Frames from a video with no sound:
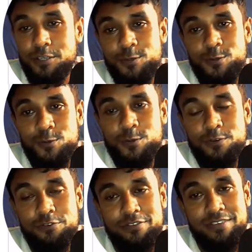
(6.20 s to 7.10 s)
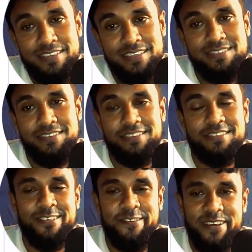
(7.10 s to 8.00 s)
to research
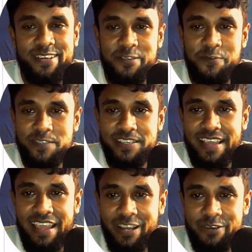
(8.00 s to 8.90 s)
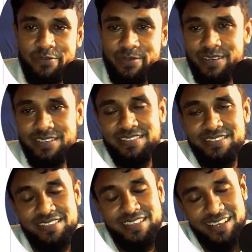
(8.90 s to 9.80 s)
keyword using advanced
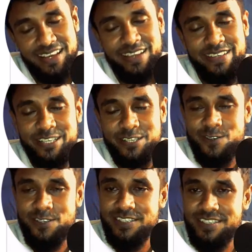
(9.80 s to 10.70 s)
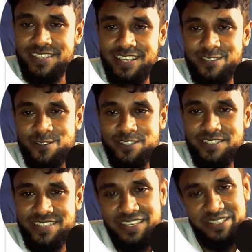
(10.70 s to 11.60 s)
AI technology, that
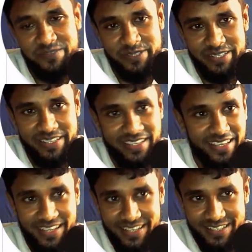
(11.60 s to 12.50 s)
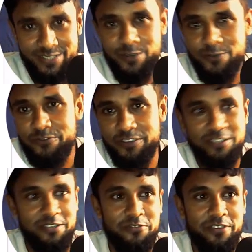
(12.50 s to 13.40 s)
is ChatGPT. So
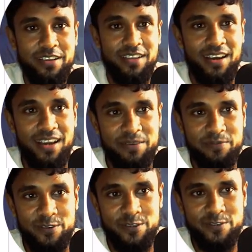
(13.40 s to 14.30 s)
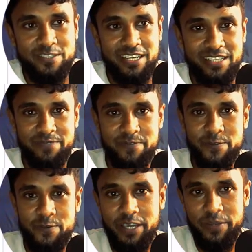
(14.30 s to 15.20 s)
first of all, I am going to
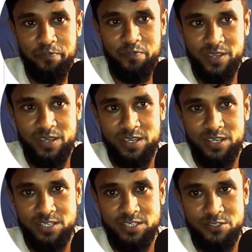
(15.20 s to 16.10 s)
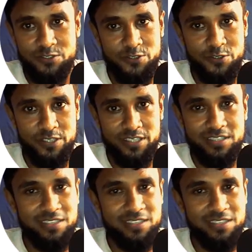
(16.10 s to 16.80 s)
ChatGPT. Okay. So this is